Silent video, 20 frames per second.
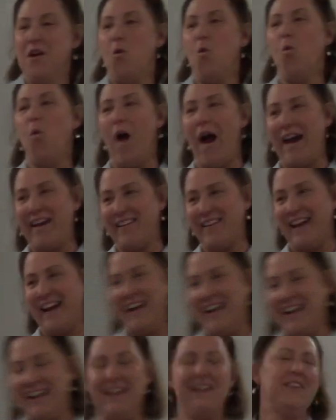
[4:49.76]
white
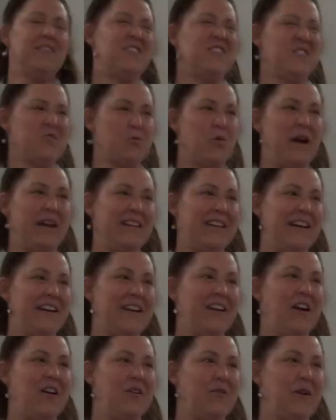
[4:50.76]
lady, there's a white
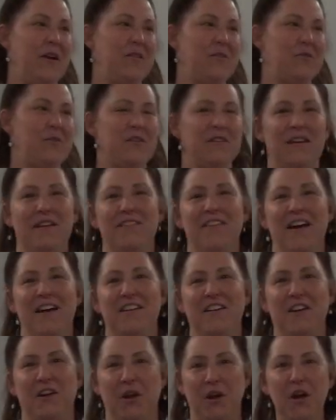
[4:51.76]
lady all around the world, and I
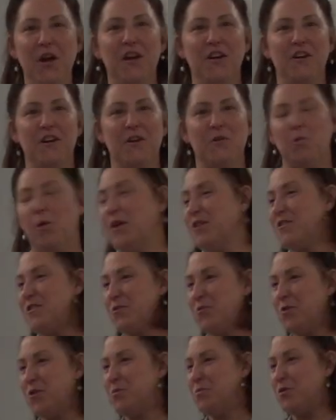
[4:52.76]
thought, good, where's the
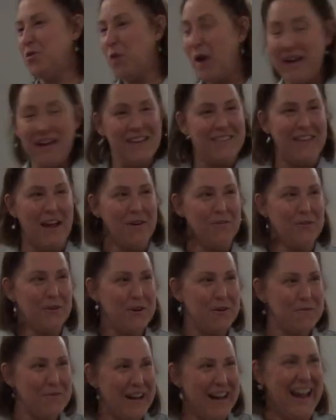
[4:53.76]
room? Do I get that
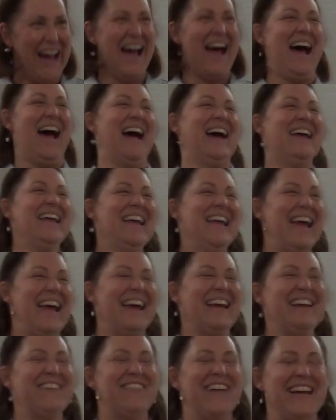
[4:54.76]
room?
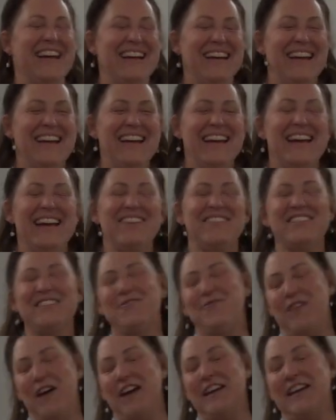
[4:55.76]
Anyway, it was
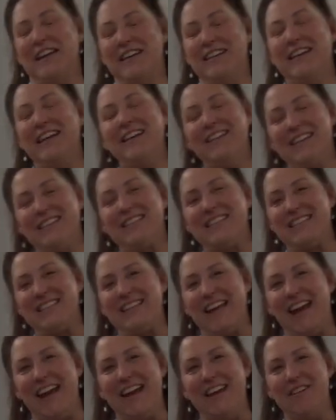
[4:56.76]
fun, and needless to
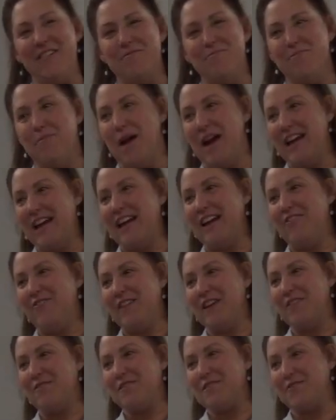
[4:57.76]
say, my
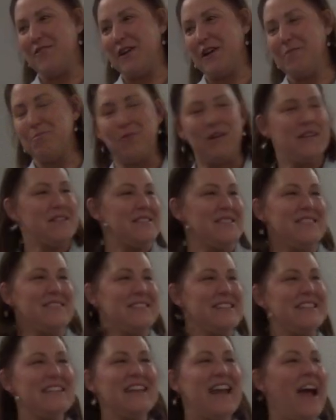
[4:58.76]
evening was very pleasant.
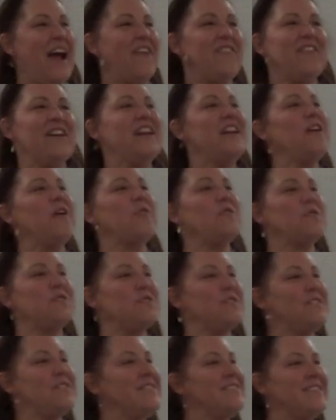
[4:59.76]
Didn't have any
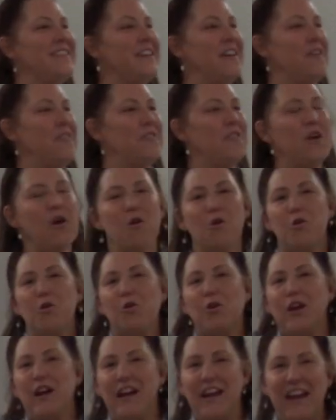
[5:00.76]
ghosts, no
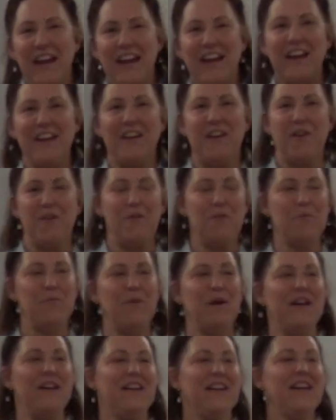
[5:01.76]
creaking,
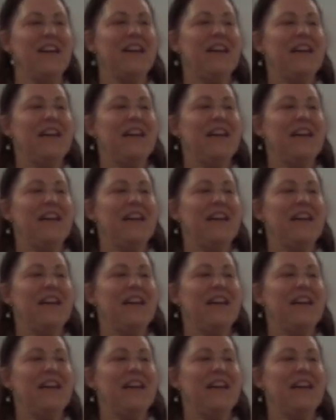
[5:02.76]
but